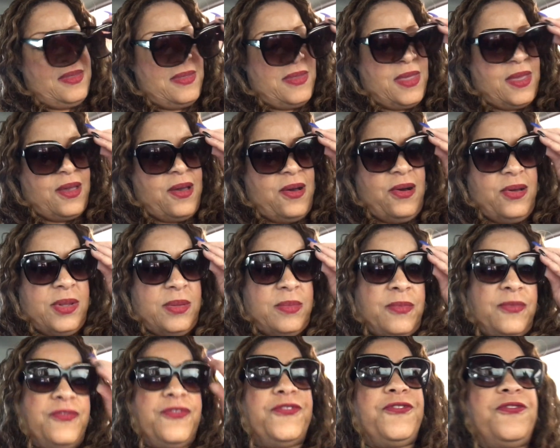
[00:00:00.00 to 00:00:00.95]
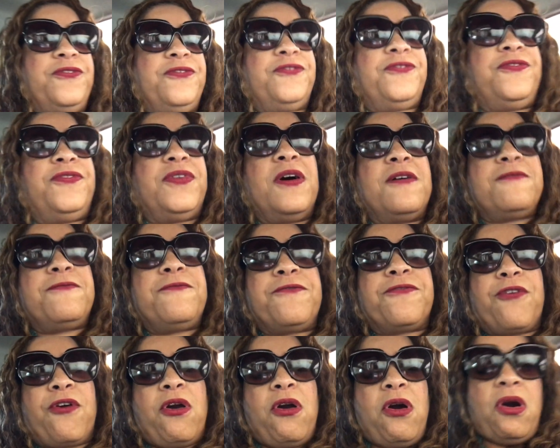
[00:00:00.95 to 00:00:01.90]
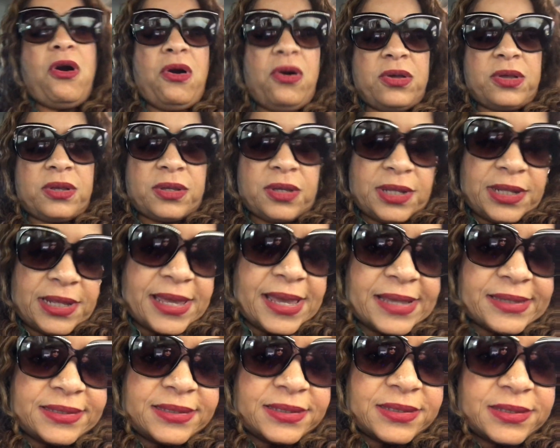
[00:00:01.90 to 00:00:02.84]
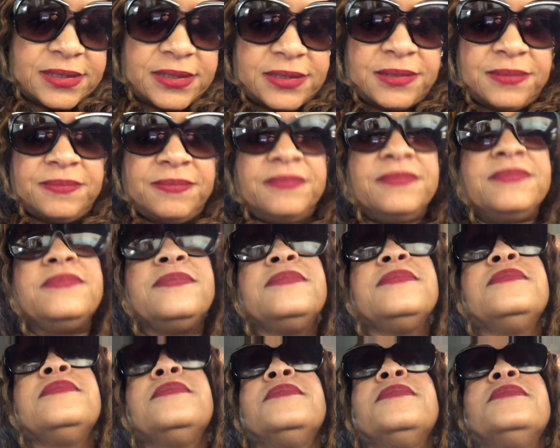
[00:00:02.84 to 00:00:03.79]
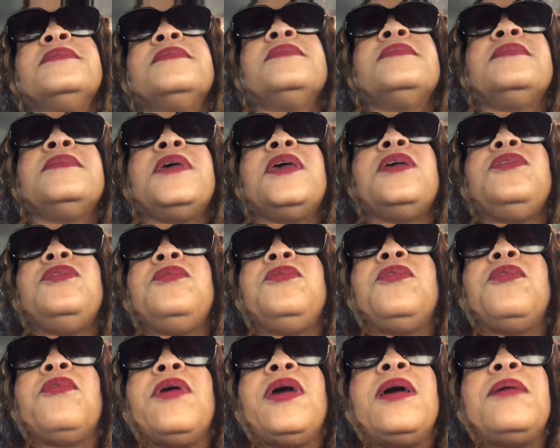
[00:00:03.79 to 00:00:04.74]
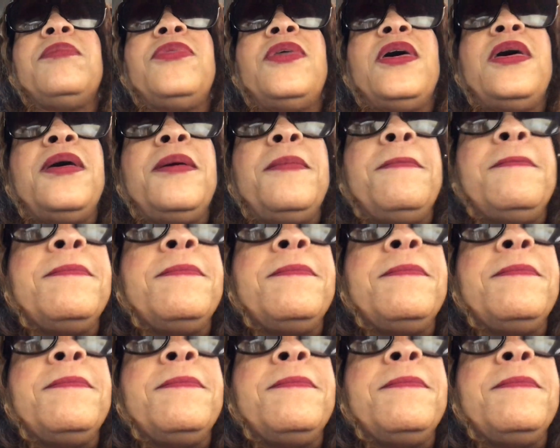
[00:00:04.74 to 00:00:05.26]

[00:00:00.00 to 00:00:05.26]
They call them frog glasses. Can you grab that?